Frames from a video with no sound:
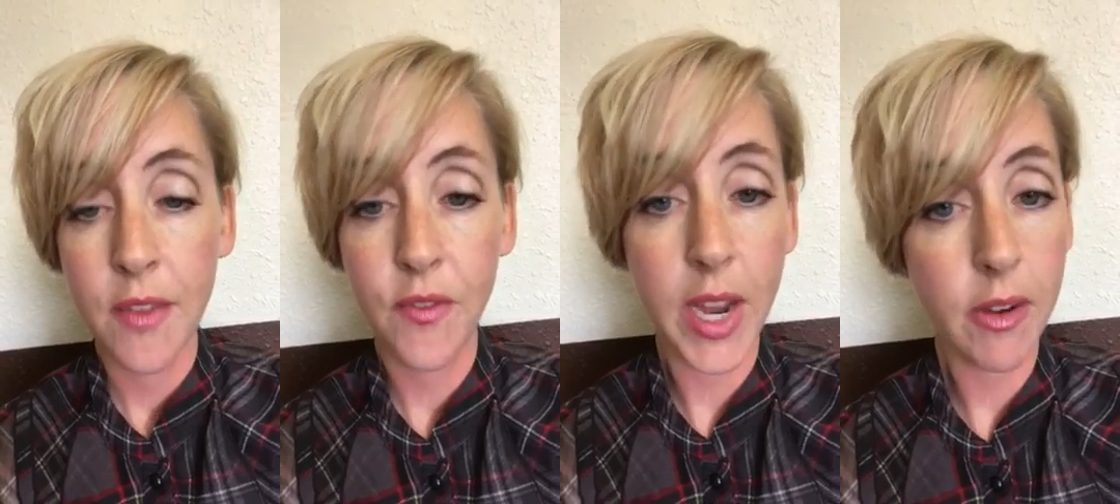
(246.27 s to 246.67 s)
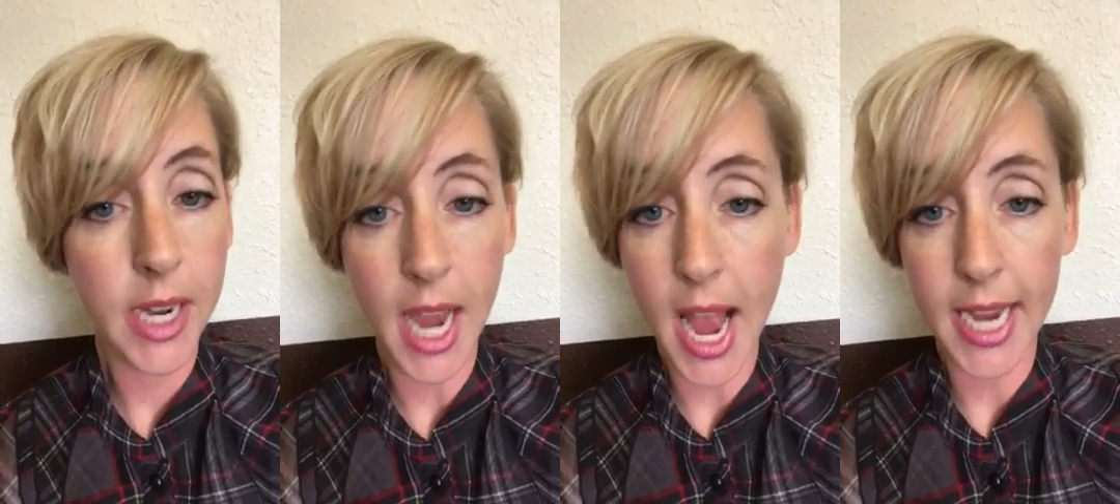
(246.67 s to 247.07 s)

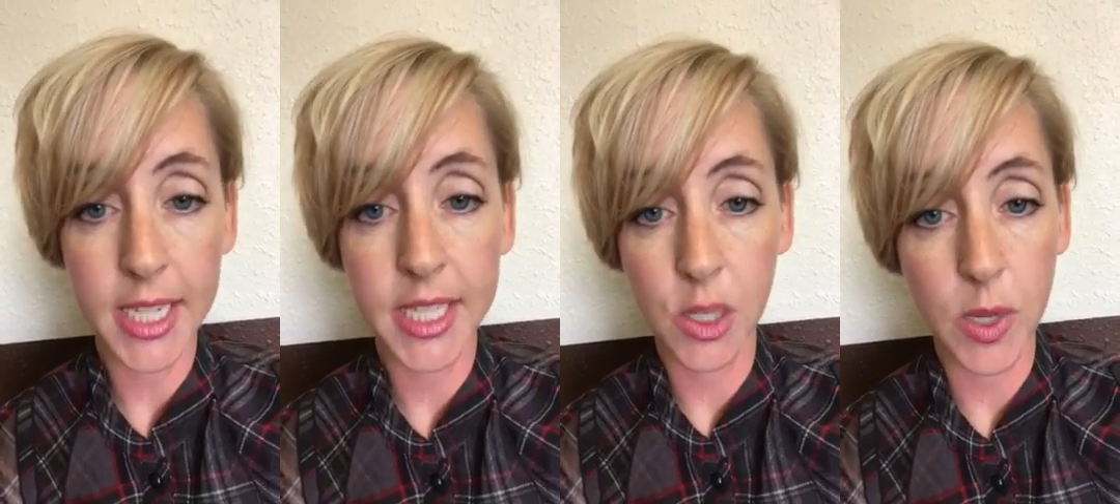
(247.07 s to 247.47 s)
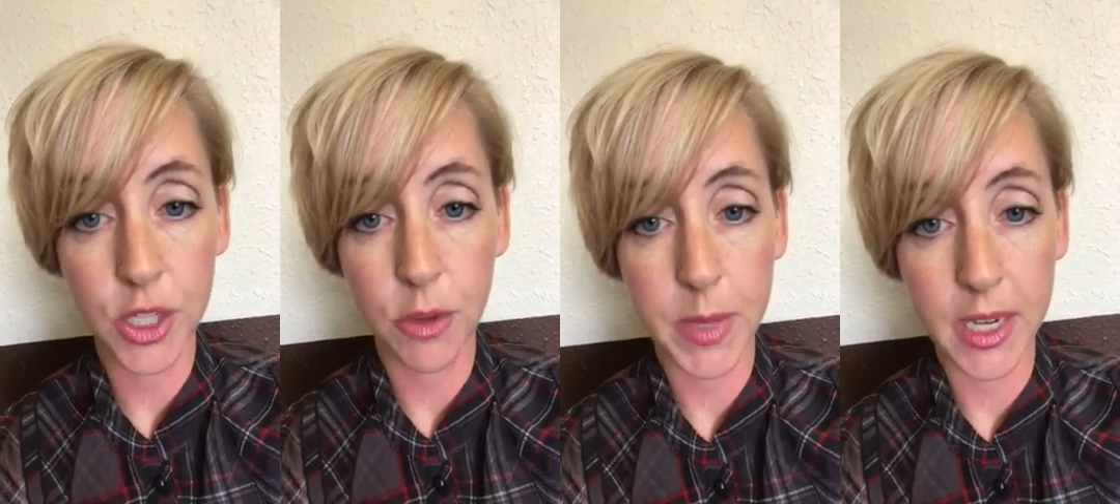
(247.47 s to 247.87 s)
Very high in
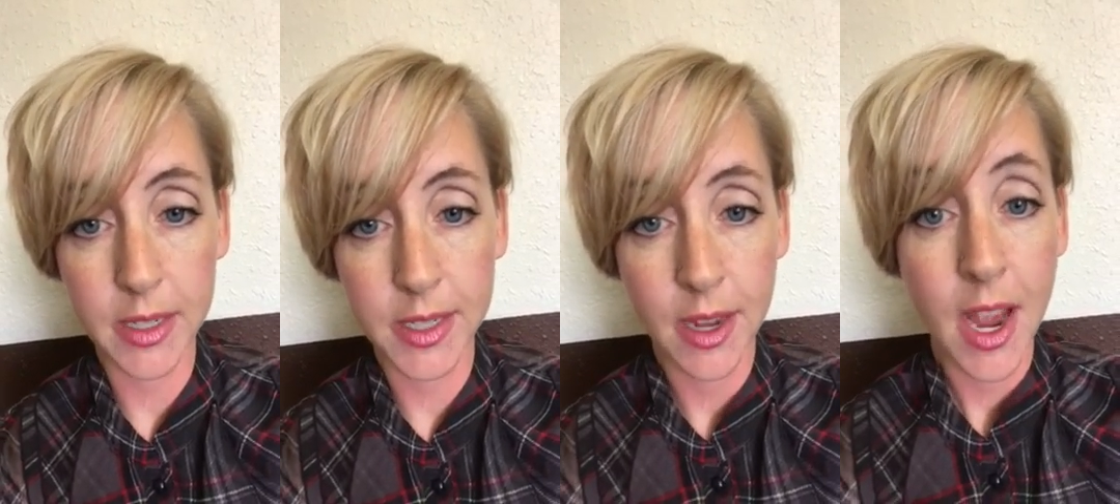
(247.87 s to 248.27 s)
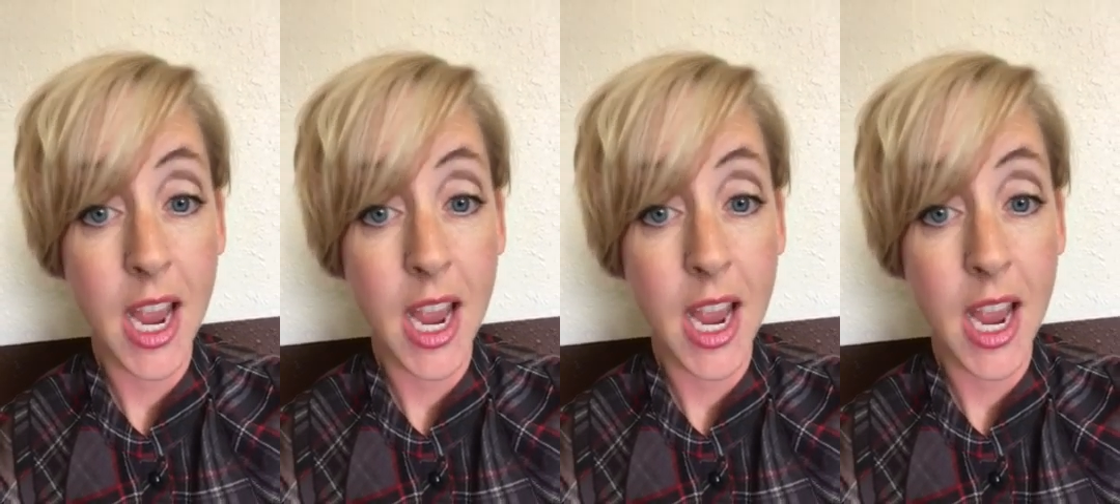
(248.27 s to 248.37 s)
sequestropines.